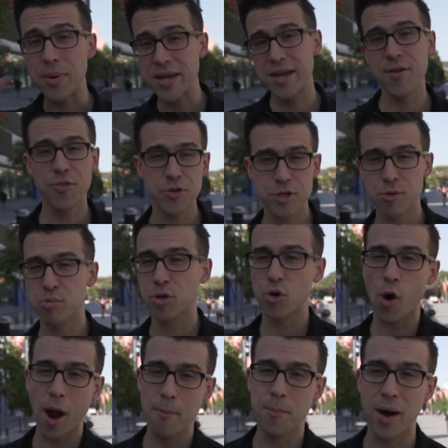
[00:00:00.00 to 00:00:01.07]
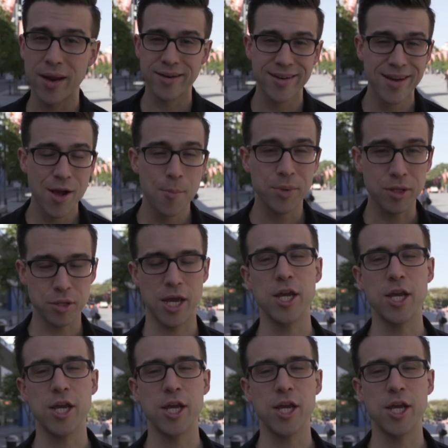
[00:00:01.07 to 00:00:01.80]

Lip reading: Hit the subscribe button, because